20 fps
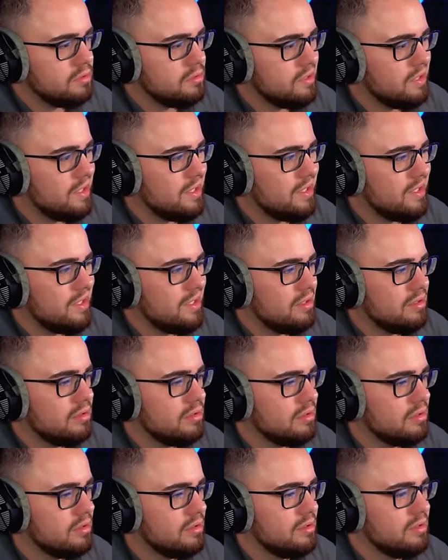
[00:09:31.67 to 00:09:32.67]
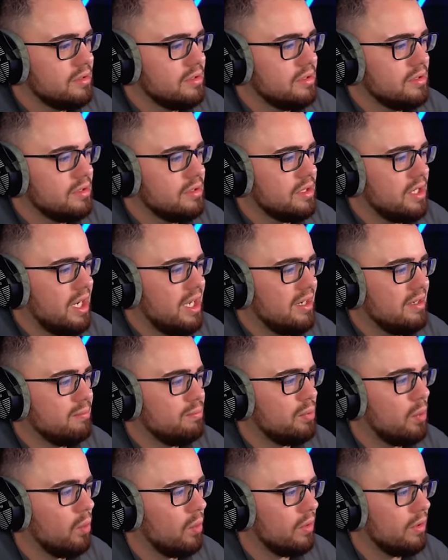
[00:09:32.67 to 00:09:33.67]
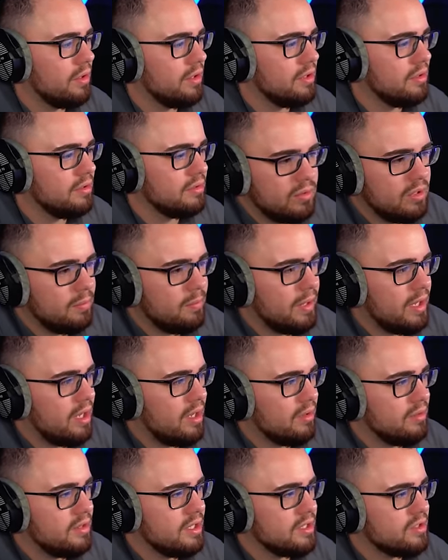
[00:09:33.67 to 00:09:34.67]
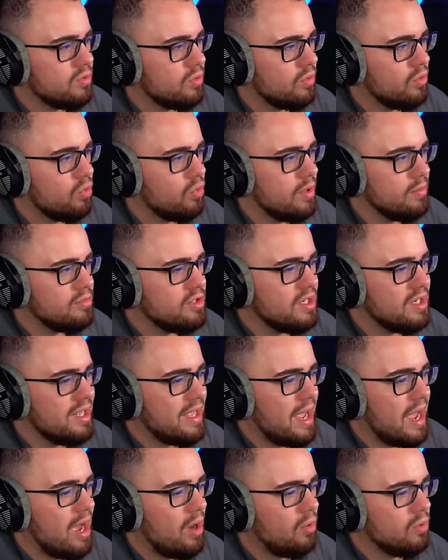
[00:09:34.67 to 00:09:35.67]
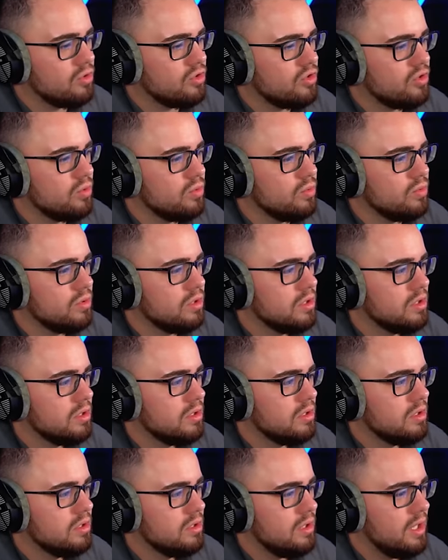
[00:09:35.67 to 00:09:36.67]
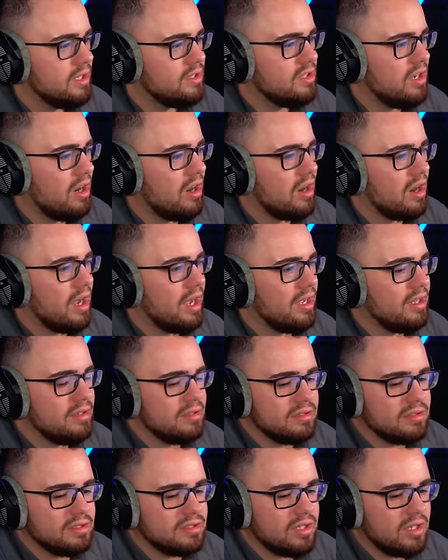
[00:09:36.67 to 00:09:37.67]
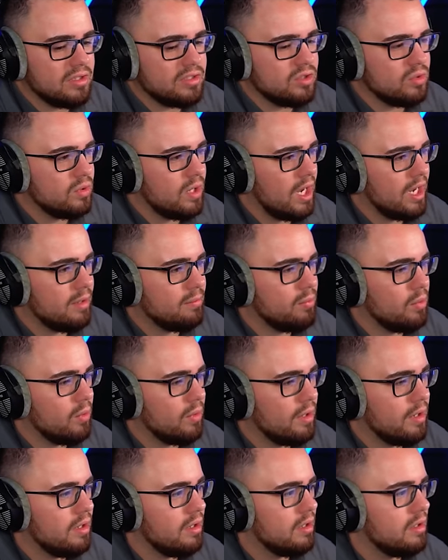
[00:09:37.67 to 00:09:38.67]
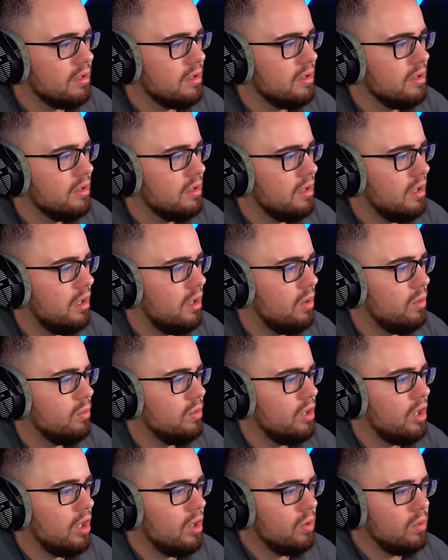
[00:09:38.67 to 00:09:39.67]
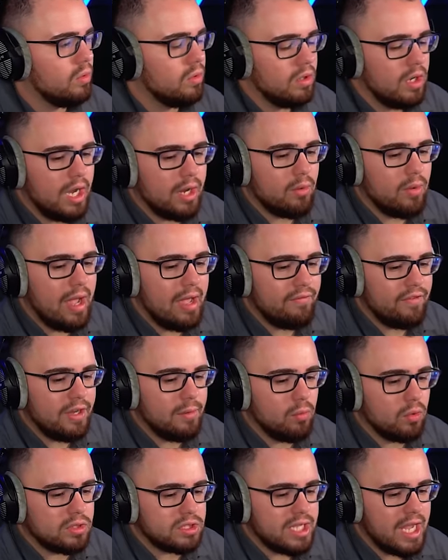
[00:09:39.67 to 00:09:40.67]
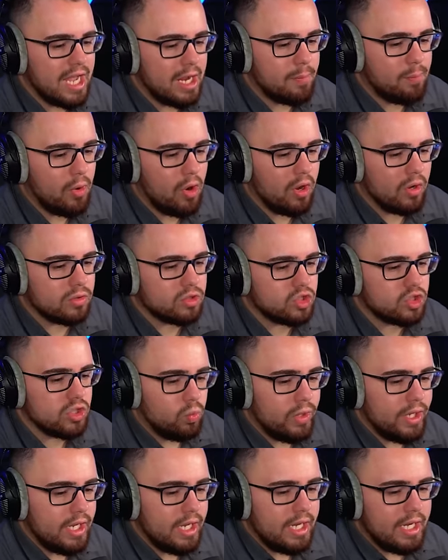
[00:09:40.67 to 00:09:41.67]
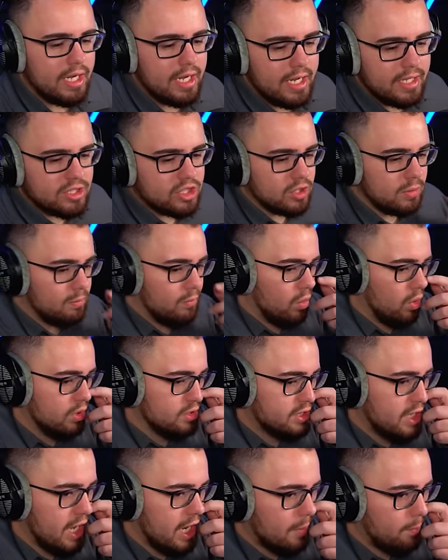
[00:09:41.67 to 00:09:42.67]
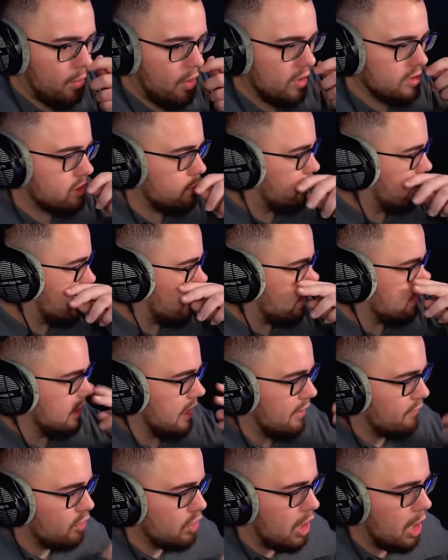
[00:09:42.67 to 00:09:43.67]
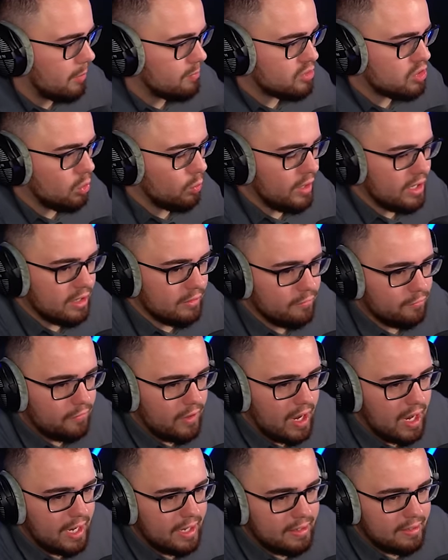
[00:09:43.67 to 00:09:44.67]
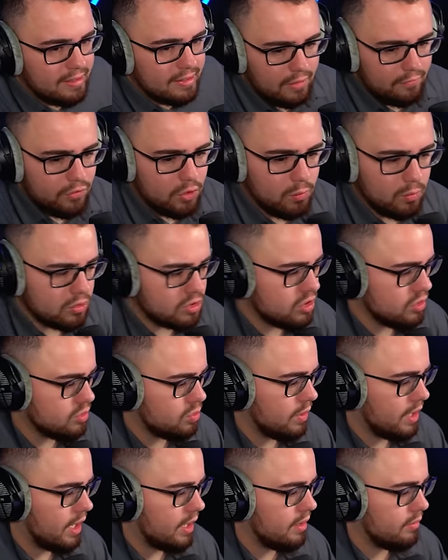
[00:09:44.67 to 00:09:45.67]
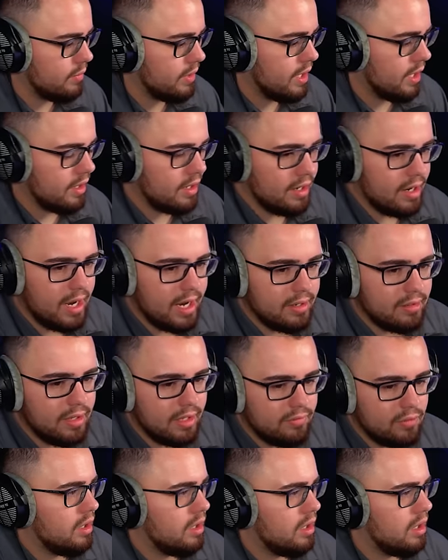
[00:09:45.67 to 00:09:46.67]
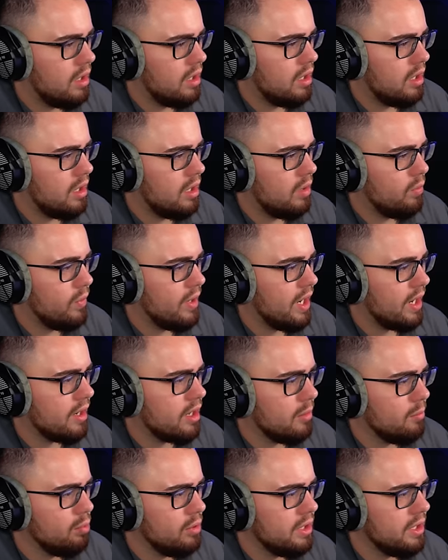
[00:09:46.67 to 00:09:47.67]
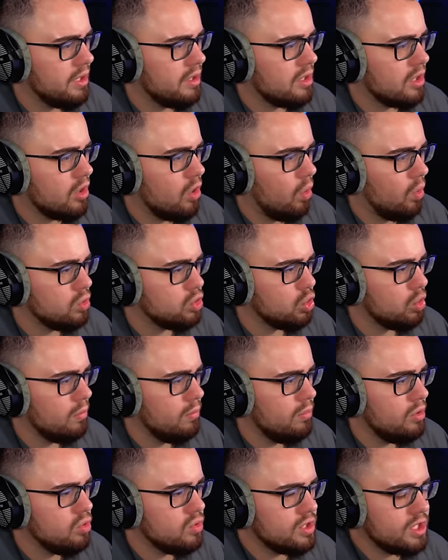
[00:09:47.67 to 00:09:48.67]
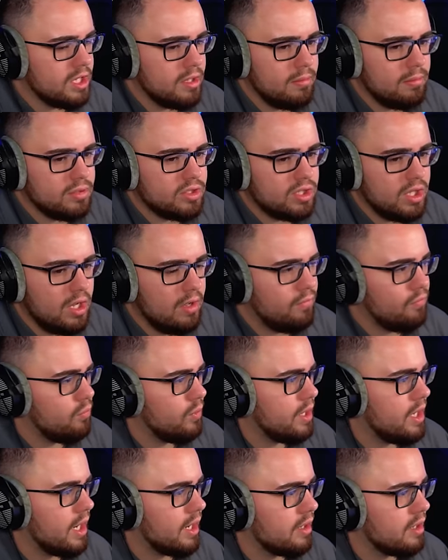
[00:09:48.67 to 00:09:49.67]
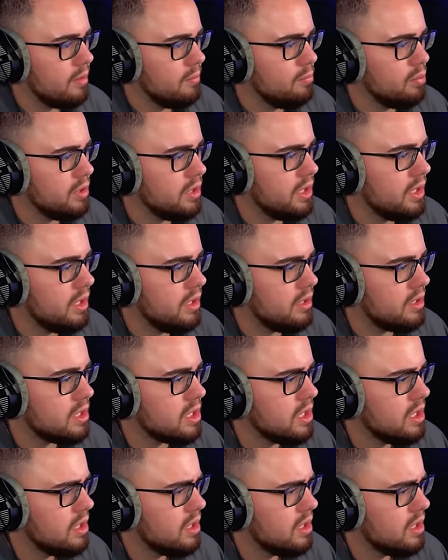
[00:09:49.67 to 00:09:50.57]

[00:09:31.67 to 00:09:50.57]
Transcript: Eh, kind of boring. What about this one? Crimson Cowl Suit. That's all right. It's also kind of boring. Oh no, I don't have any more tech parts. We need some more tech parts and we gotta level up so we can find a few more suits. We gotta, we gotta get a higher level. Uh, we gotta complete the cultural museum stuff. We gotta complete,